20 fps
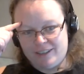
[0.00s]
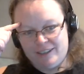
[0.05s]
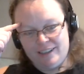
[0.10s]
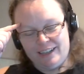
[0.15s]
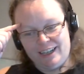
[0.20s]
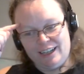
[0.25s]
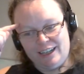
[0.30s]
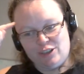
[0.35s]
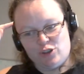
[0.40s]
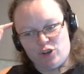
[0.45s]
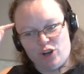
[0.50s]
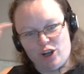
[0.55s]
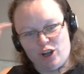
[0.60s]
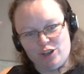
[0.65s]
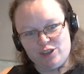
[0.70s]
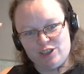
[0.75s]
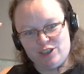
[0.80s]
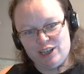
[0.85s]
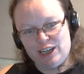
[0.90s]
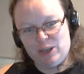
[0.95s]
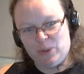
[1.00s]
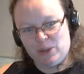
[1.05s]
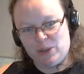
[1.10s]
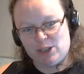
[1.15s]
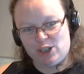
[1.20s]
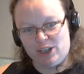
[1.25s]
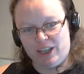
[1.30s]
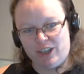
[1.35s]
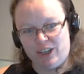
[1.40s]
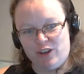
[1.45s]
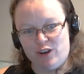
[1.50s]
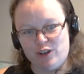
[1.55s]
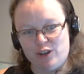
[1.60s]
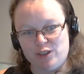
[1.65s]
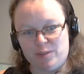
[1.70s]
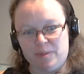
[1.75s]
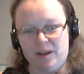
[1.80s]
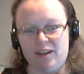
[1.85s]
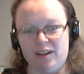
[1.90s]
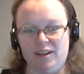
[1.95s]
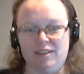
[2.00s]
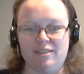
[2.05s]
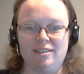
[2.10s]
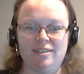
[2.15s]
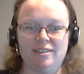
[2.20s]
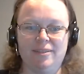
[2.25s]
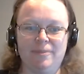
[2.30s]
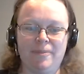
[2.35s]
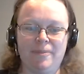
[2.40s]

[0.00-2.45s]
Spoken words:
unless you're constantly questioning your own smartness.